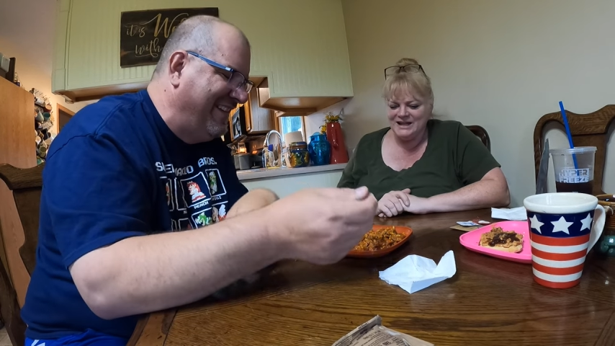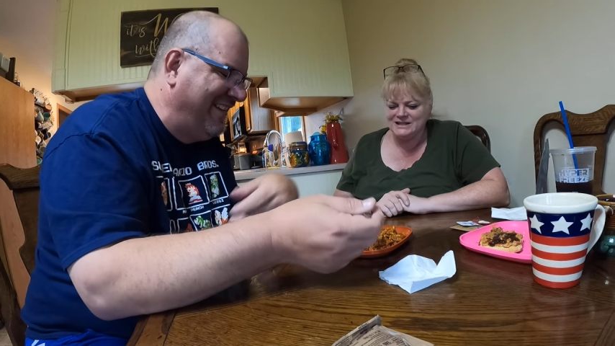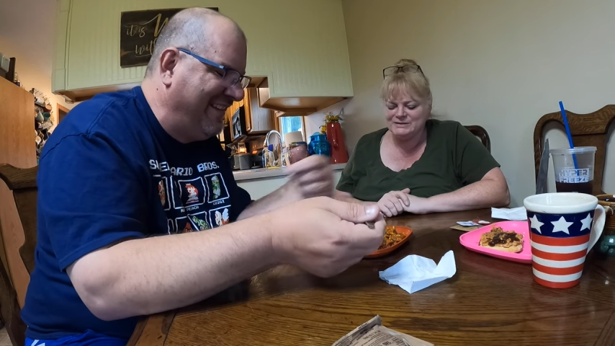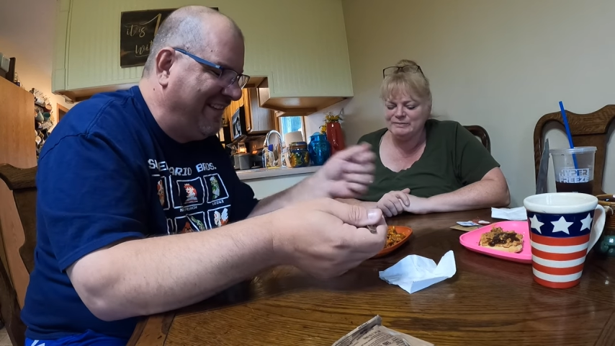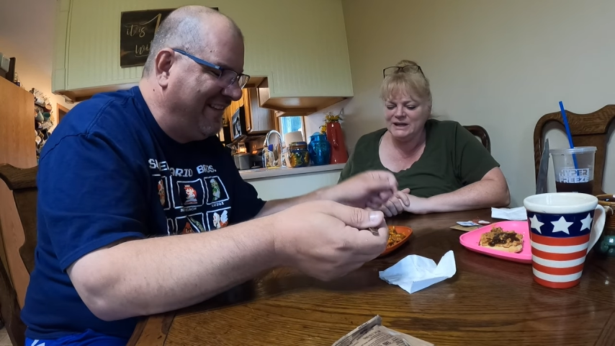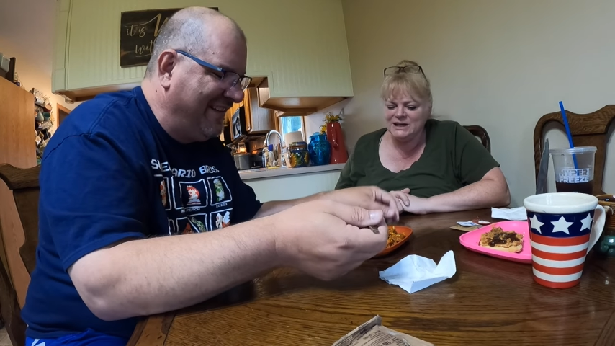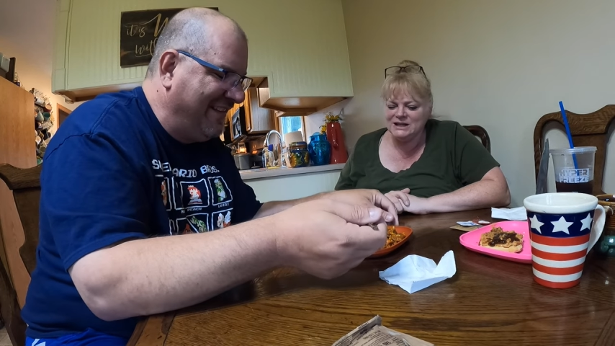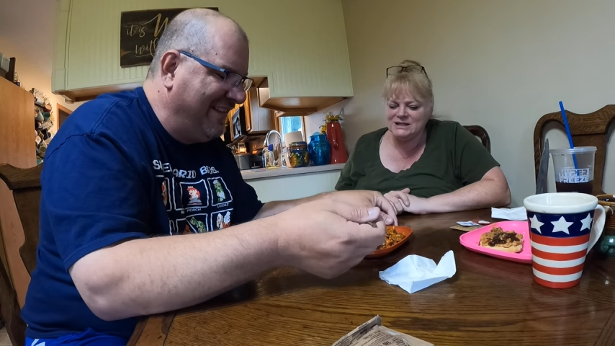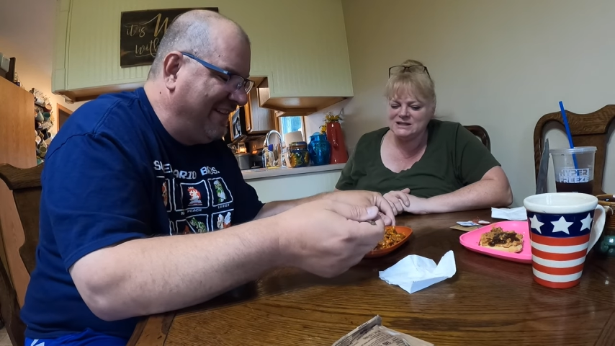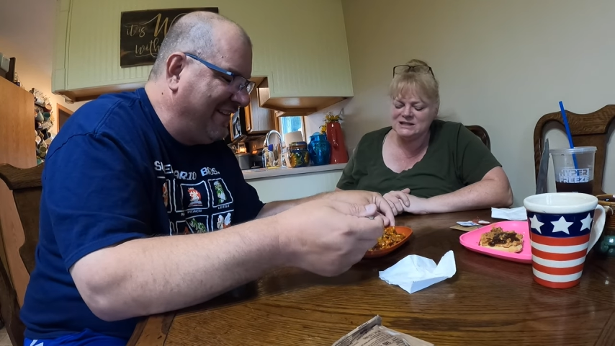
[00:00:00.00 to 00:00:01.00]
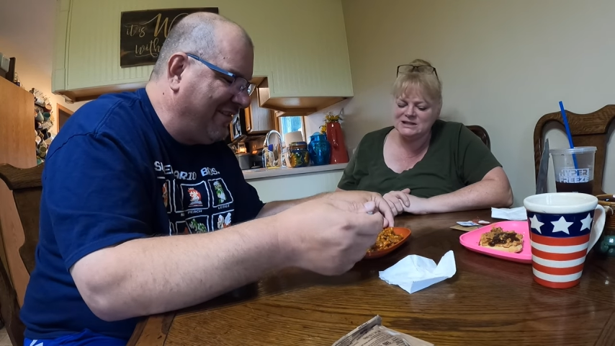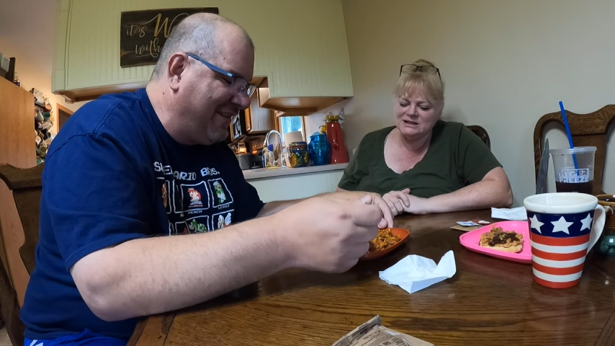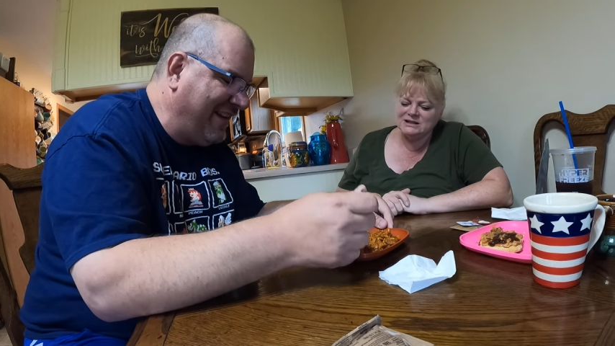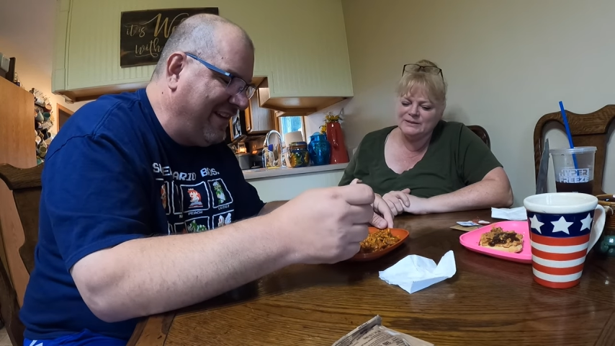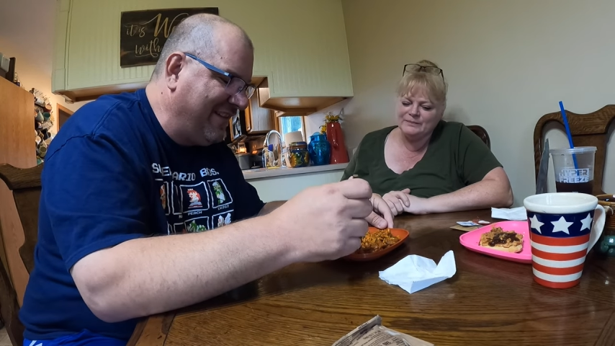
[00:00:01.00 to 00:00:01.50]
Speaker 1: That's meat.
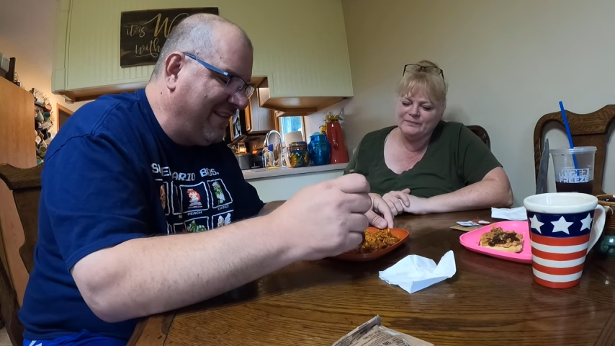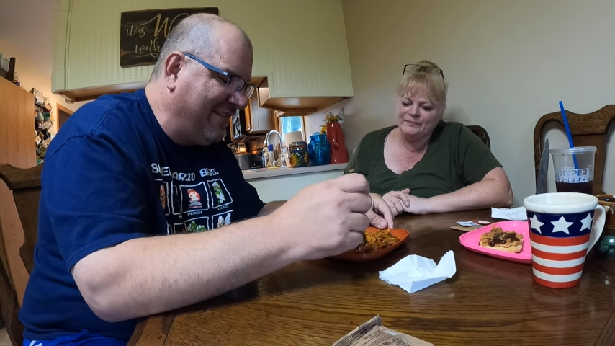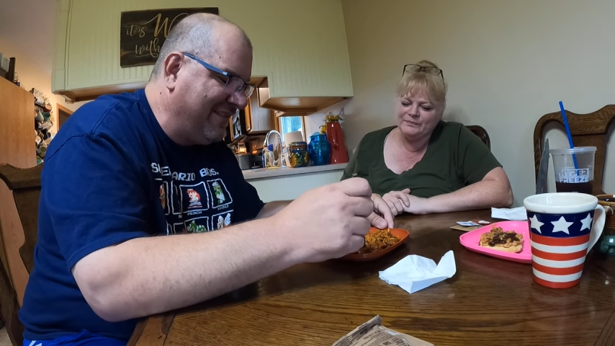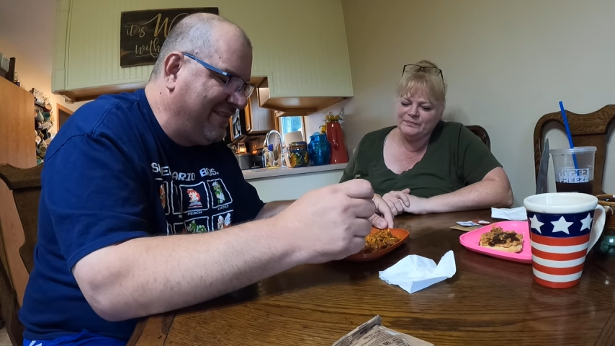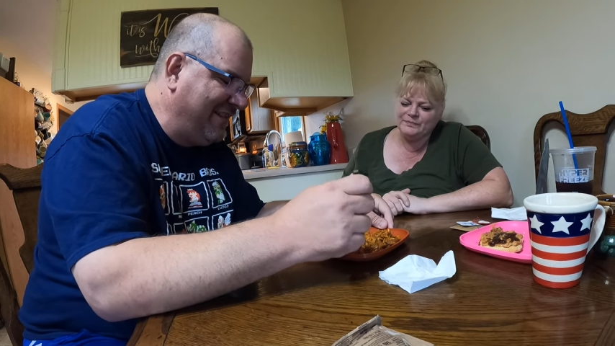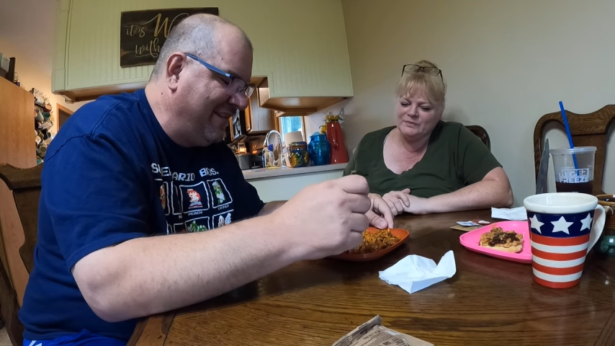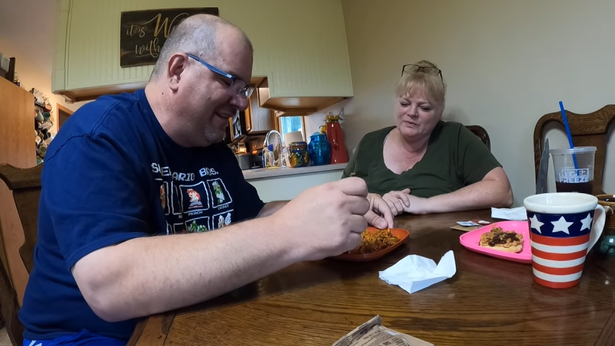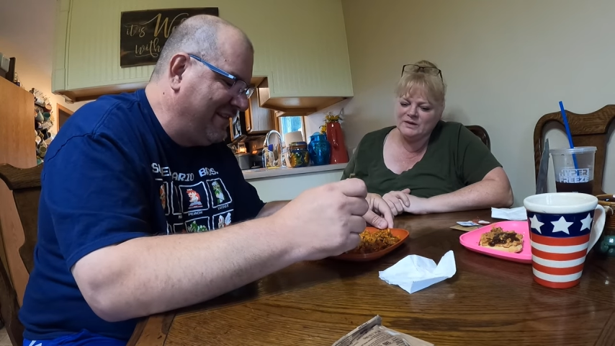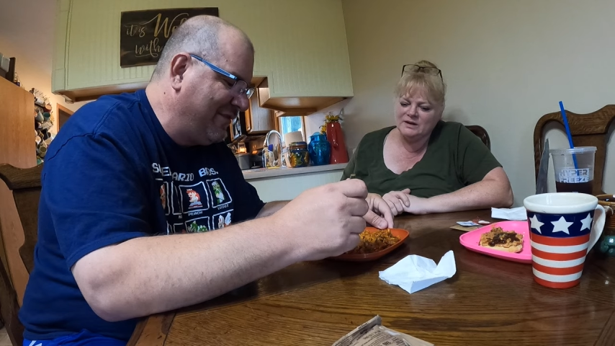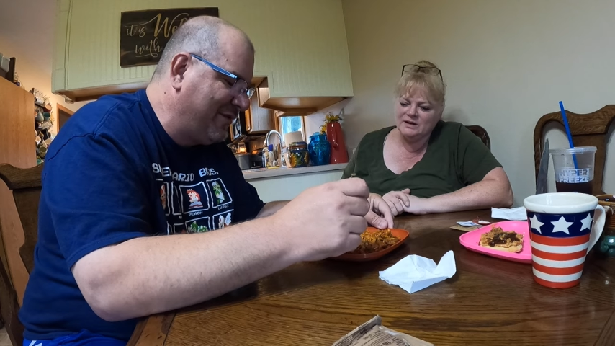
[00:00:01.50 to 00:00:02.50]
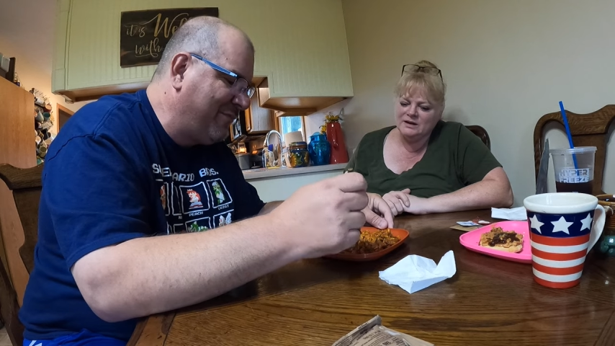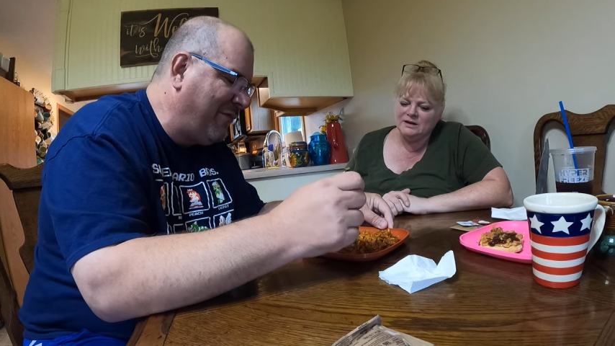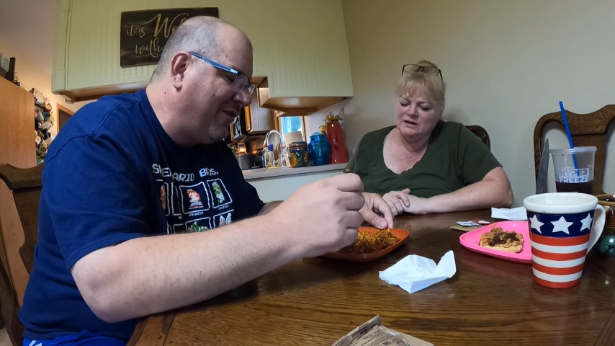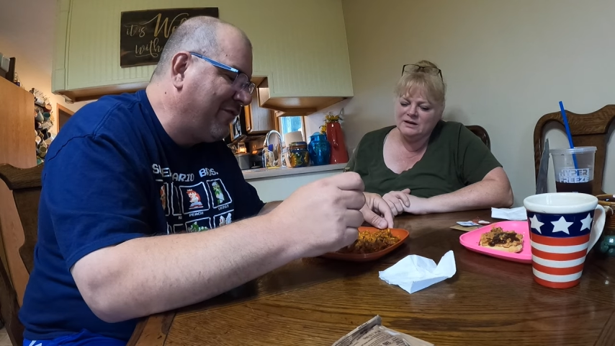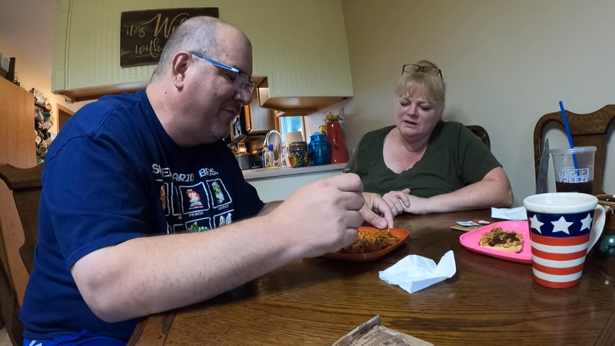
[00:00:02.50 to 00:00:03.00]
Speaker 2: Okay. I'll, is there
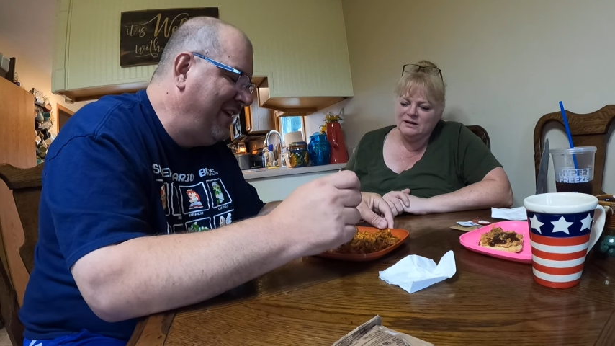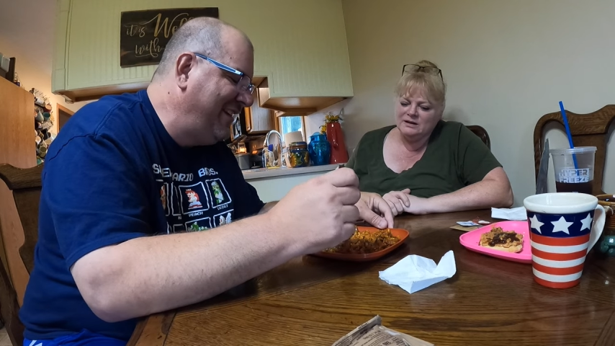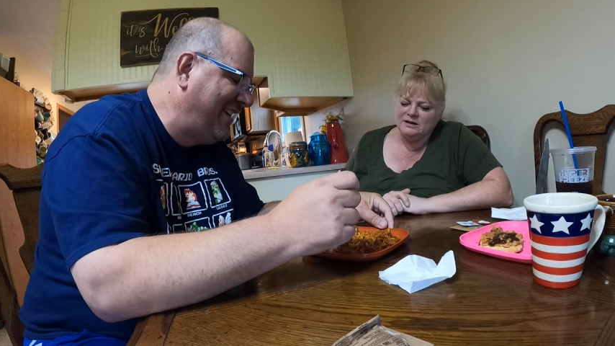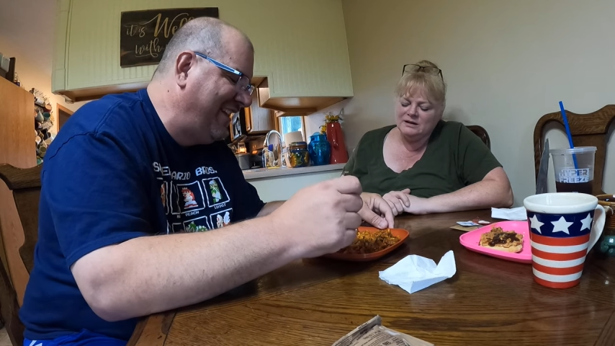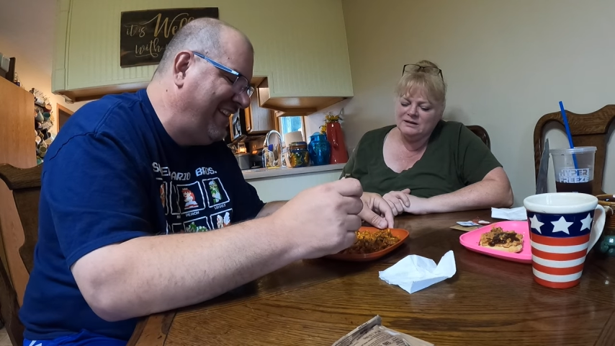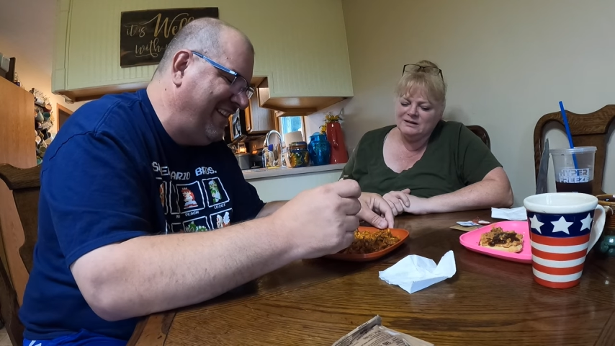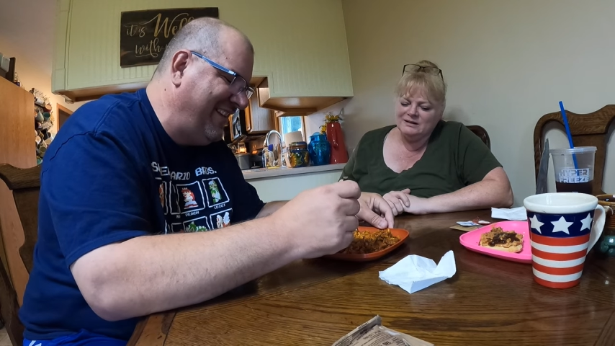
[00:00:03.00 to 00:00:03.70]
smaller meat?